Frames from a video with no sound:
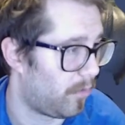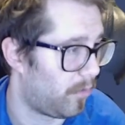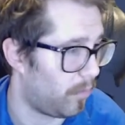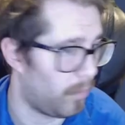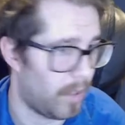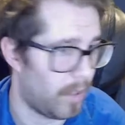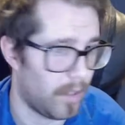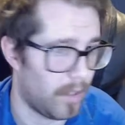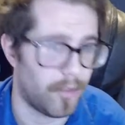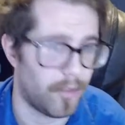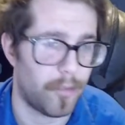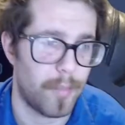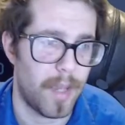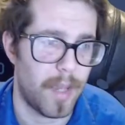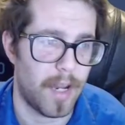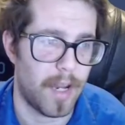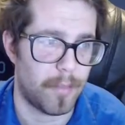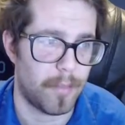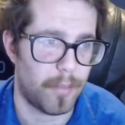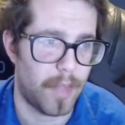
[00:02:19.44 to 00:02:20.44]
well, it's made
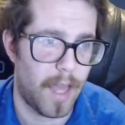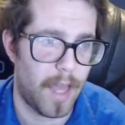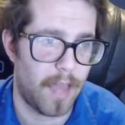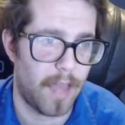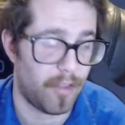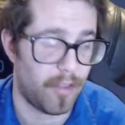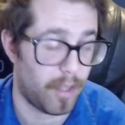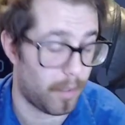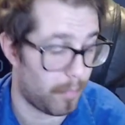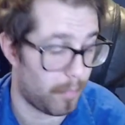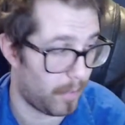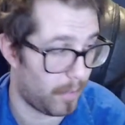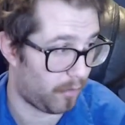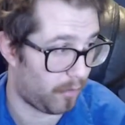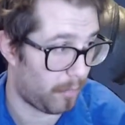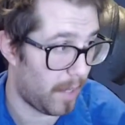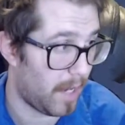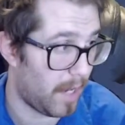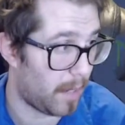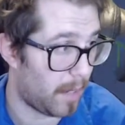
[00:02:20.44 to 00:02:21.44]
out of plastic, but it's
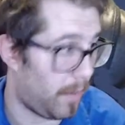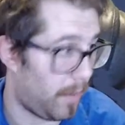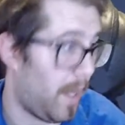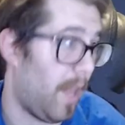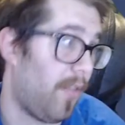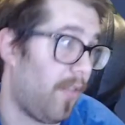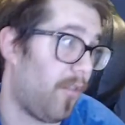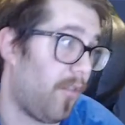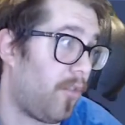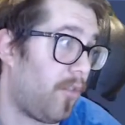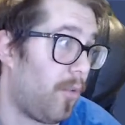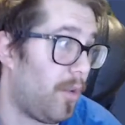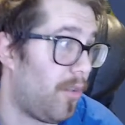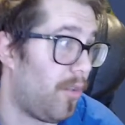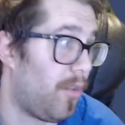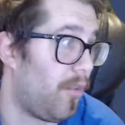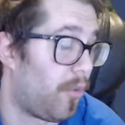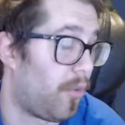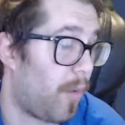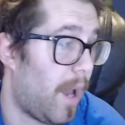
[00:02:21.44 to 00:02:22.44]
made out of plastic so it
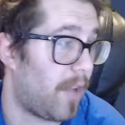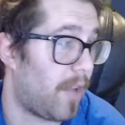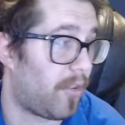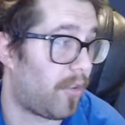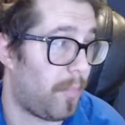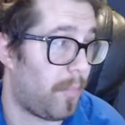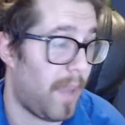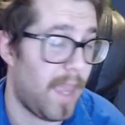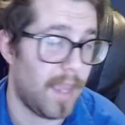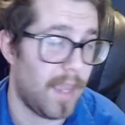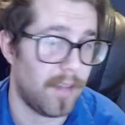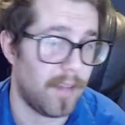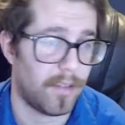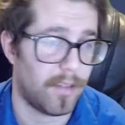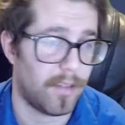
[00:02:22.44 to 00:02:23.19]
doesn't scratch the paint.